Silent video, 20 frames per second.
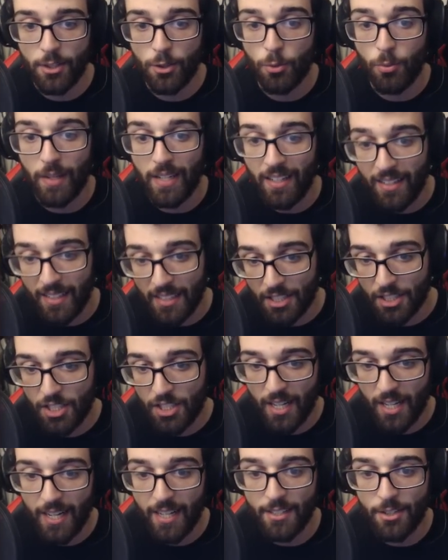20 less
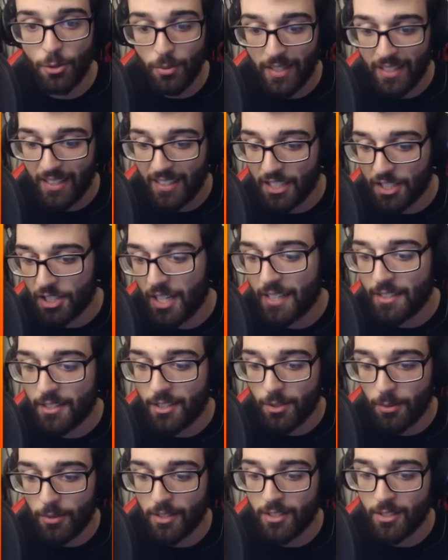shards, 20 less shards,
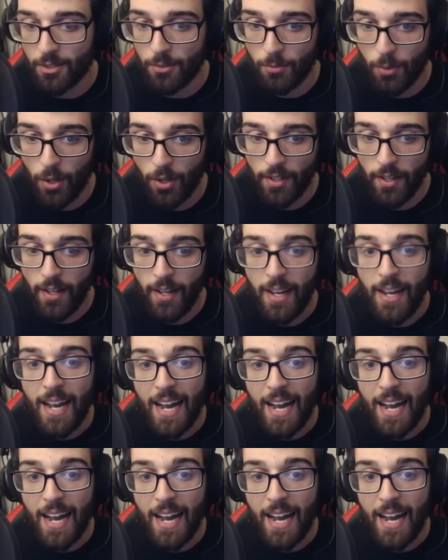so on and so on.